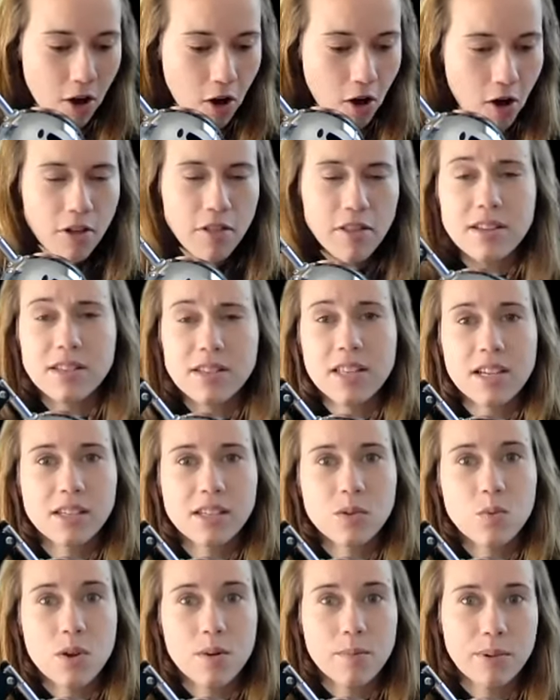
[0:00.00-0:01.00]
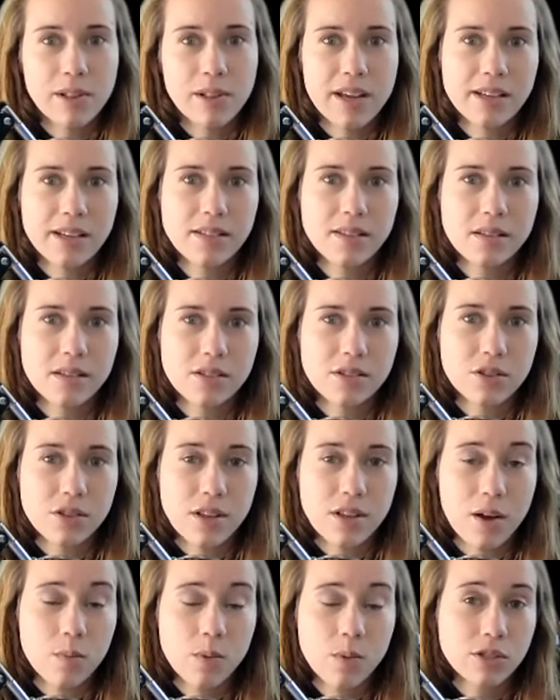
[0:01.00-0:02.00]
all these things in one place so
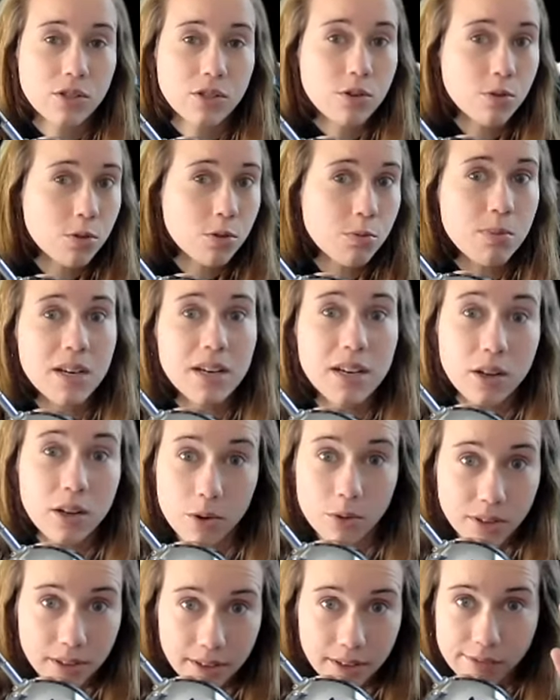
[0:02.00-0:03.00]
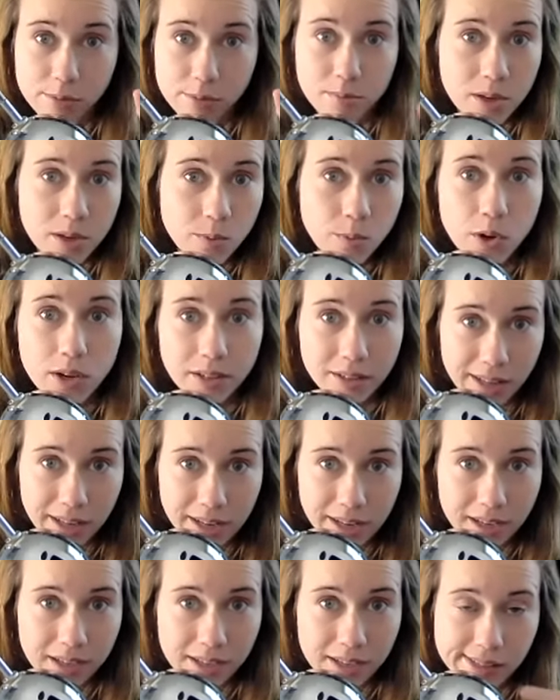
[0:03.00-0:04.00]
that when social media only gives me one
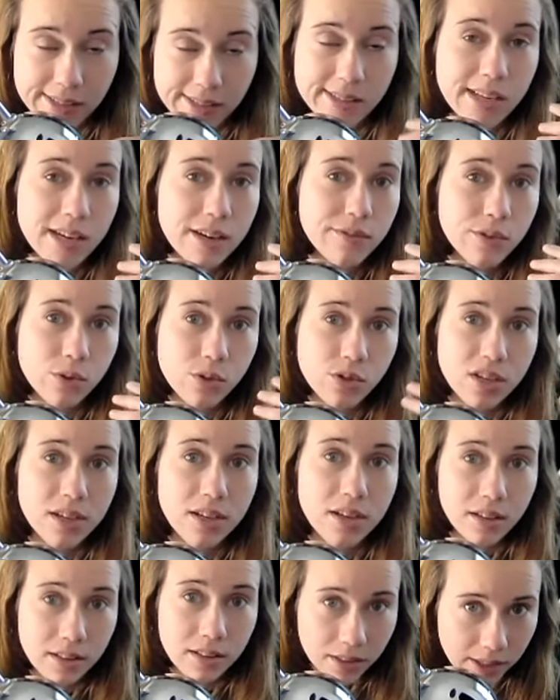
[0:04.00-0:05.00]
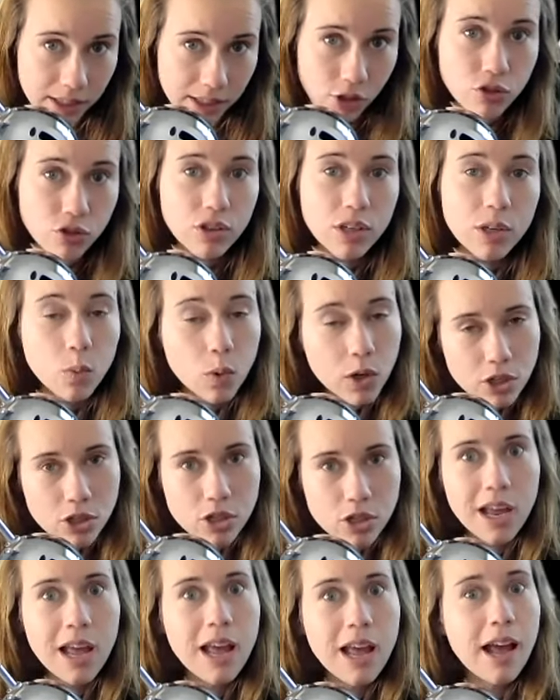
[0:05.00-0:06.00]
link, instead of using a Linktree,
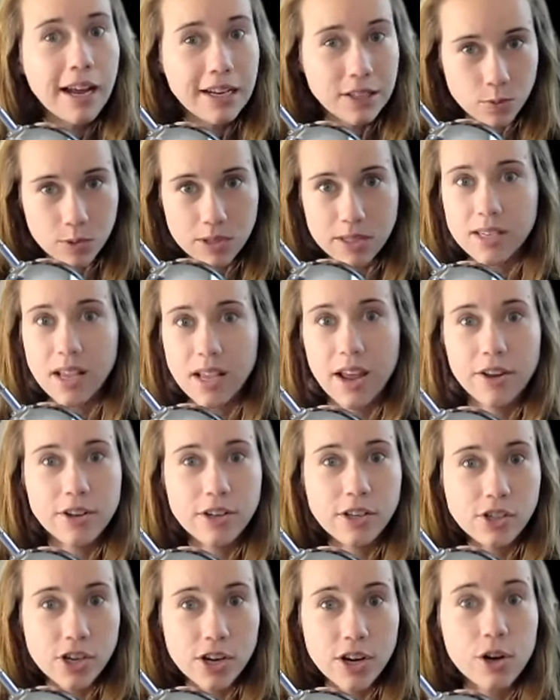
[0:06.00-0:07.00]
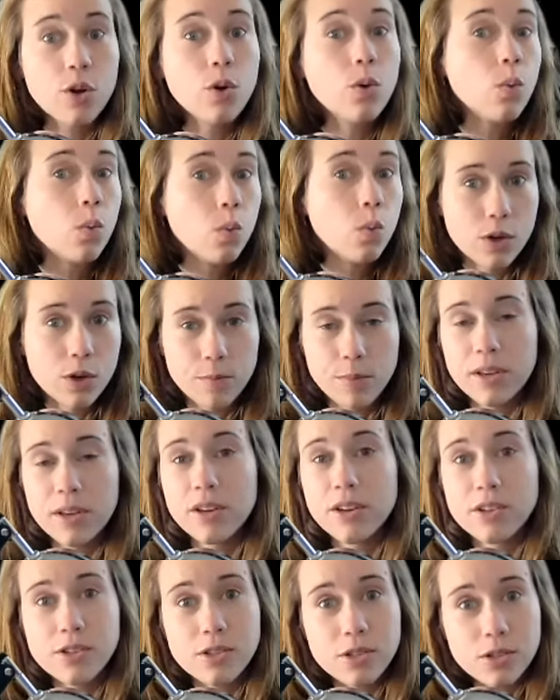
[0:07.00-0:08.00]
which, as we say on our channel, would be a
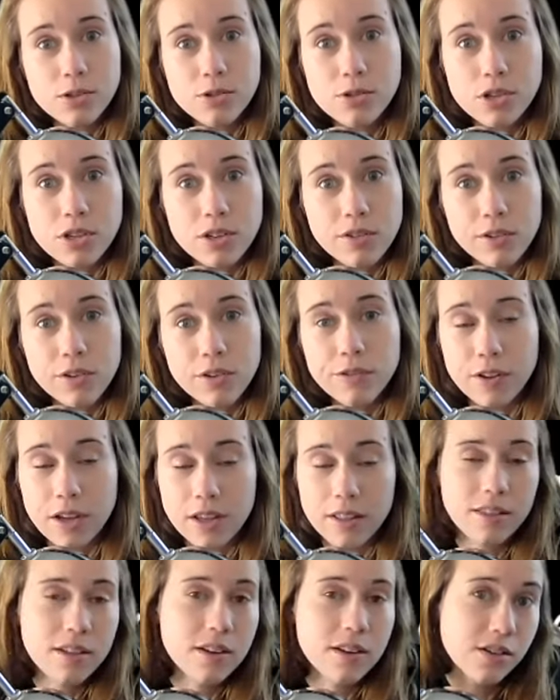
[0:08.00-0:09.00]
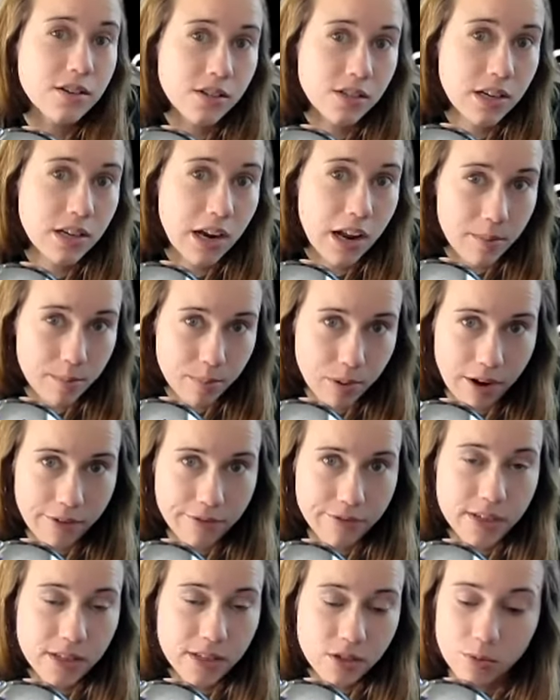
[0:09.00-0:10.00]
good solution for faith leaders and
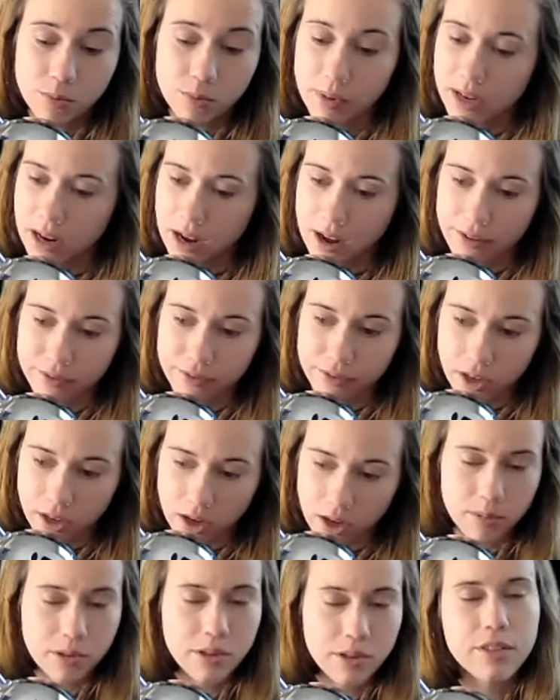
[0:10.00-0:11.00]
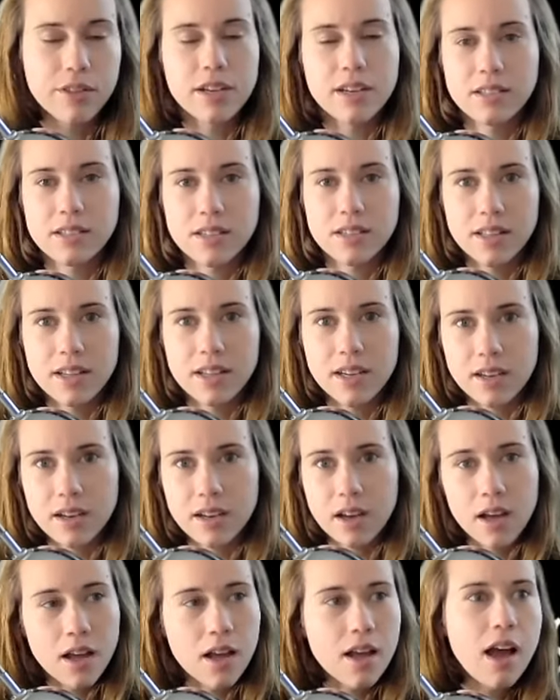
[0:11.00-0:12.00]
nonprofits who might have a couple of things to link,
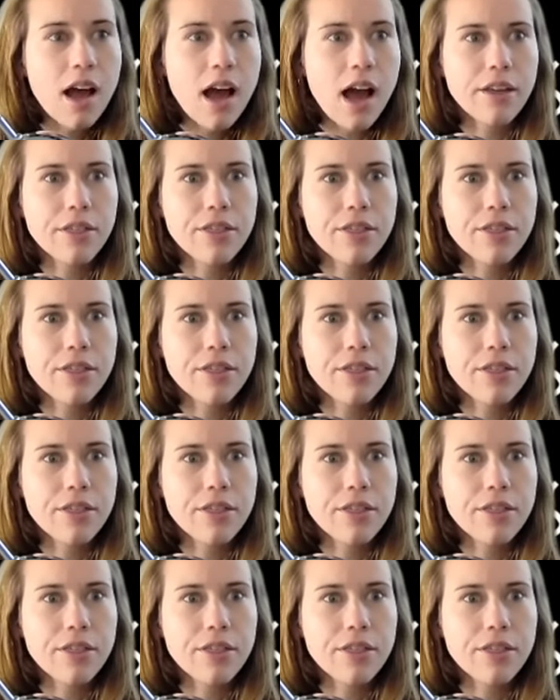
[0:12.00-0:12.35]
I